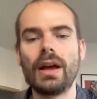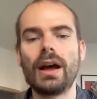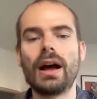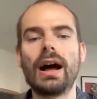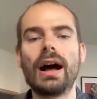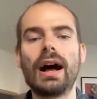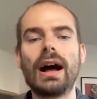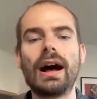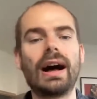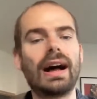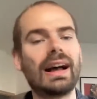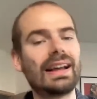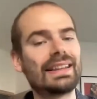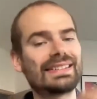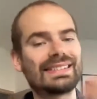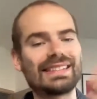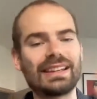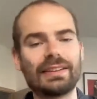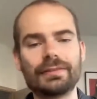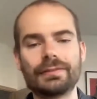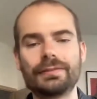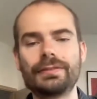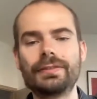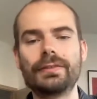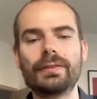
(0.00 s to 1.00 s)
has
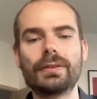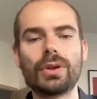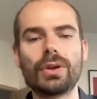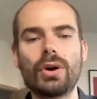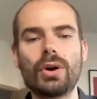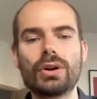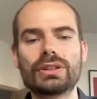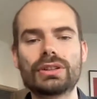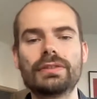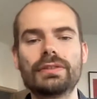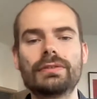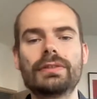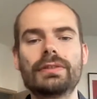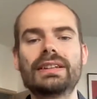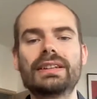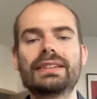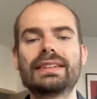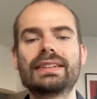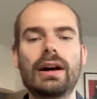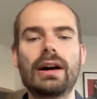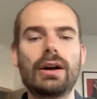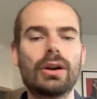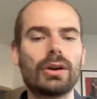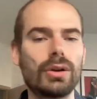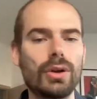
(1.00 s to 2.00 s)
some long-term
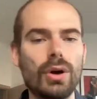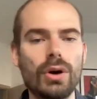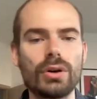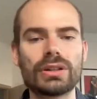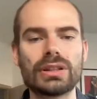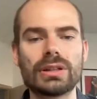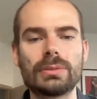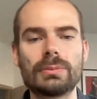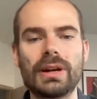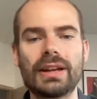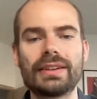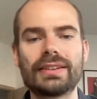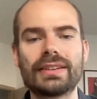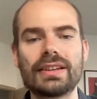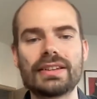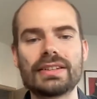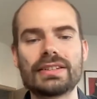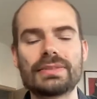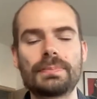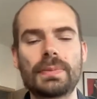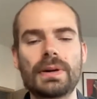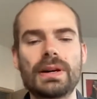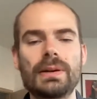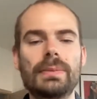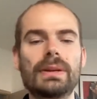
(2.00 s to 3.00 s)
visa or long-term residence
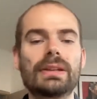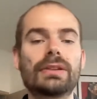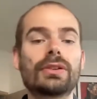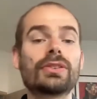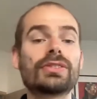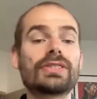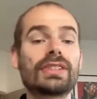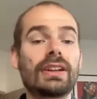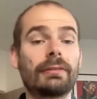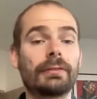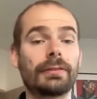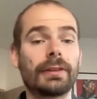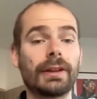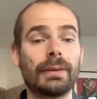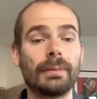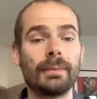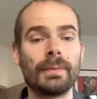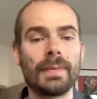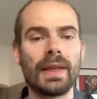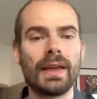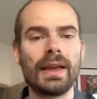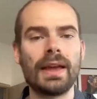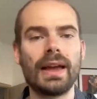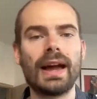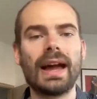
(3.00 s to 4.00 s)
permit or something,
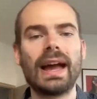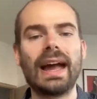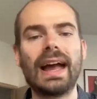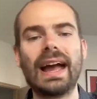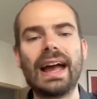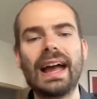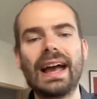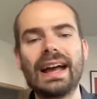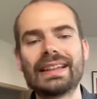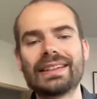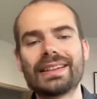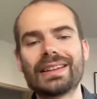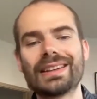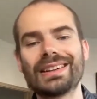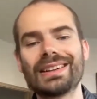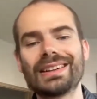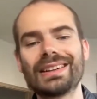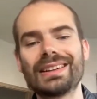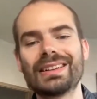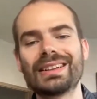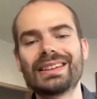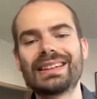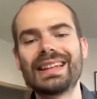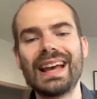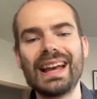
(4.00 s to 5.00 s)
and
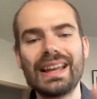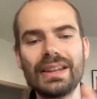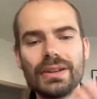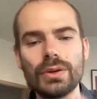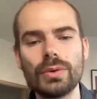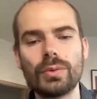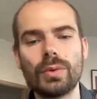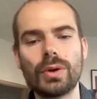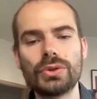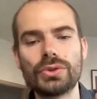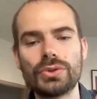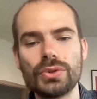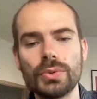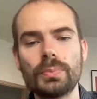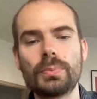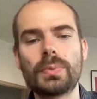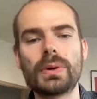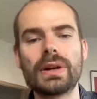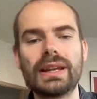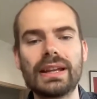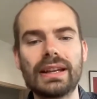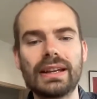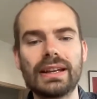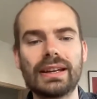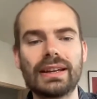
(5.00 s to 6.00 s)
then you want to
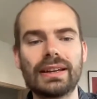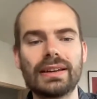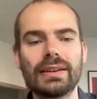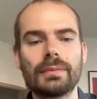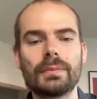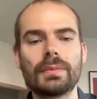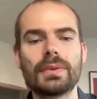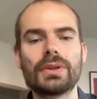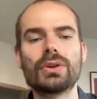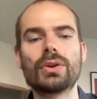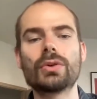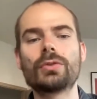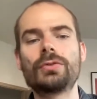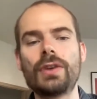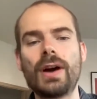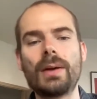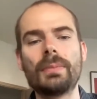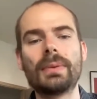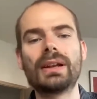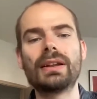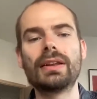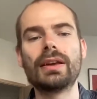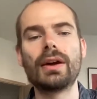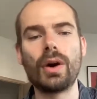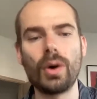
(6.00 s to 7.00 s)
bring your
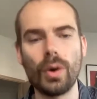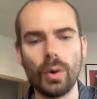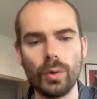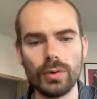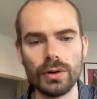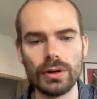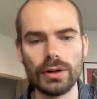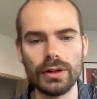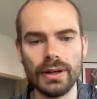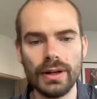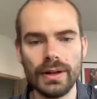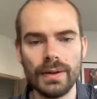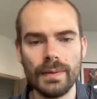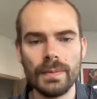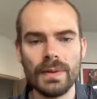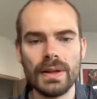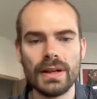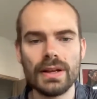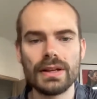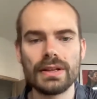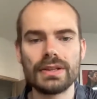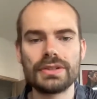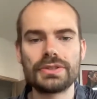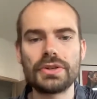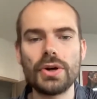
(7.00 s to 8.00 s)
family over.
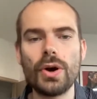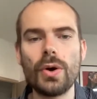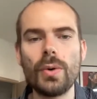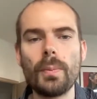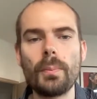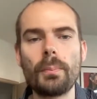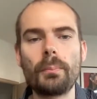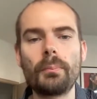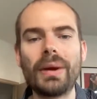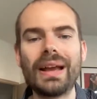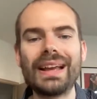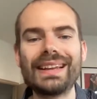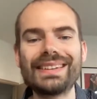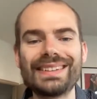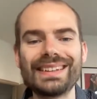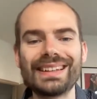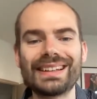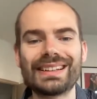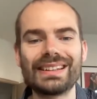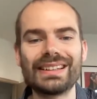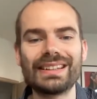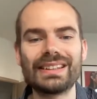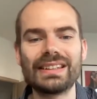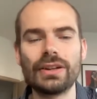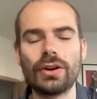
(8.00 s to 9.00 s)
So
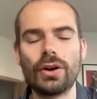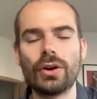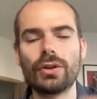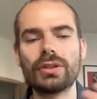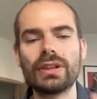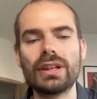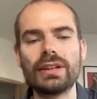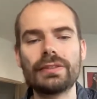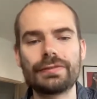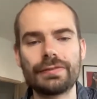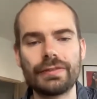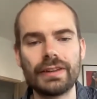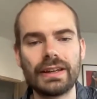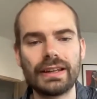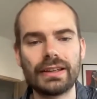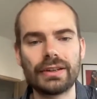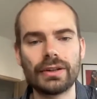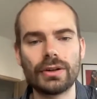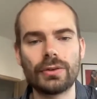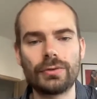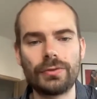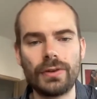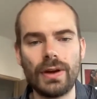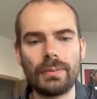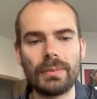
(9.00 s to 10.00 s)
basically, the only thing
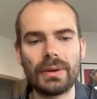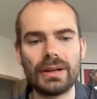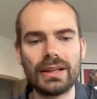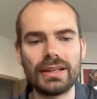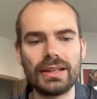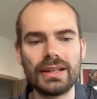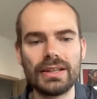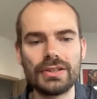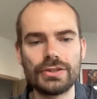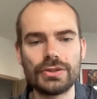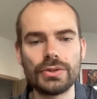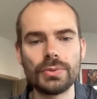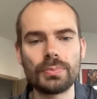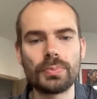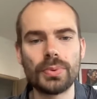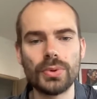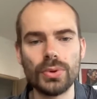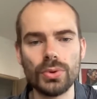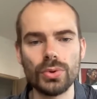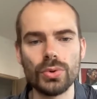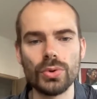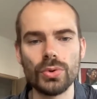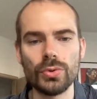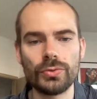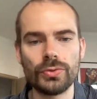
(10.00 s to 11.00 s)
your family needs to
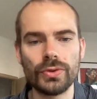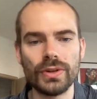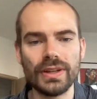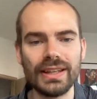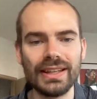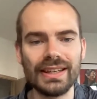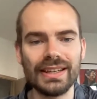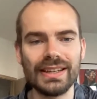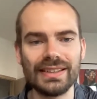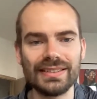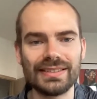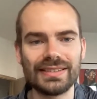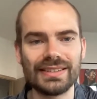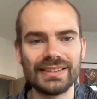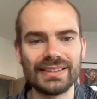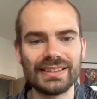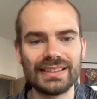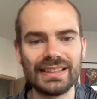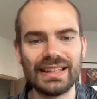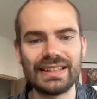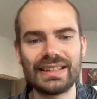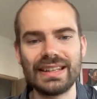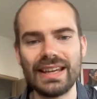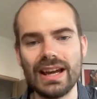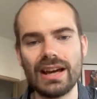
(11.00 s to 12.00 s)
prove is
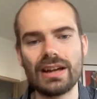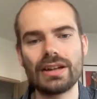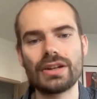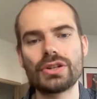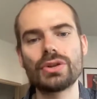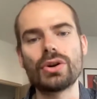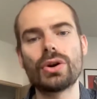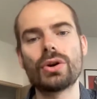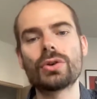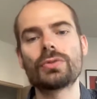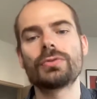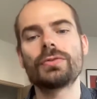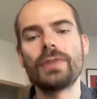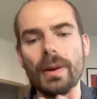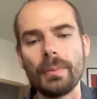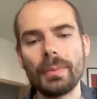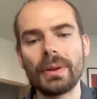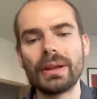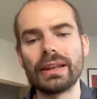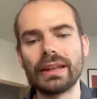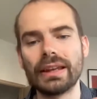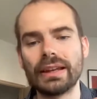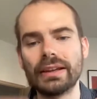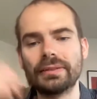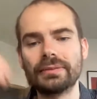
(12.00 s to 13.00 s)
that they are your
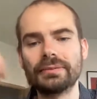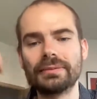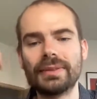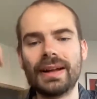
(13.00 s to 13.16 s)
family.